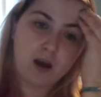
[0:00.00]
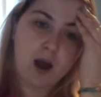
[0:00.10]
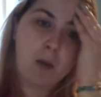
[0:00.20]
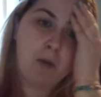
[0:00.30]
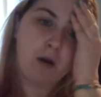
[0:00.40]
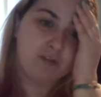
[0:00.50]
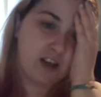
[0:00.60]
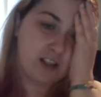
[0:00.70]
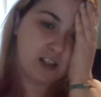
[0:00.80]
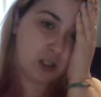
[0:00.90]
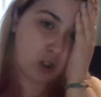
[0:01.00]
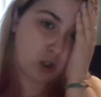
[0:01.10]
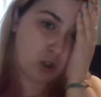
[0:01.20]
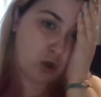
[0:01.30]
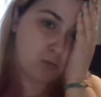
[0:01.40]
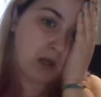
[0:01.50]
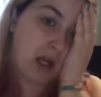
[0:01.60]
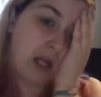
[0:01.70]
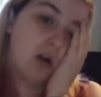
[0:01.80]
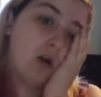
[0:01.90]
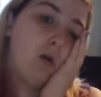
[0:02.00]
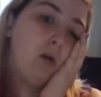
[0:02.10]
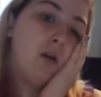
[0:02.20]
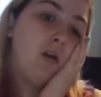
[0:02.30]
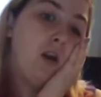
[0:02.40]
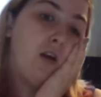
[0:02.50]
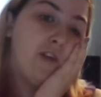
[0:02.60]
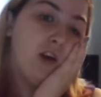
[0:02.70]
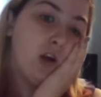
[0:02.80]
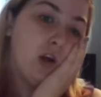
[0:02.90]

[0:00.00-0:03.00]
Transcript: a butterfly tattoo on my ankle, and I love it.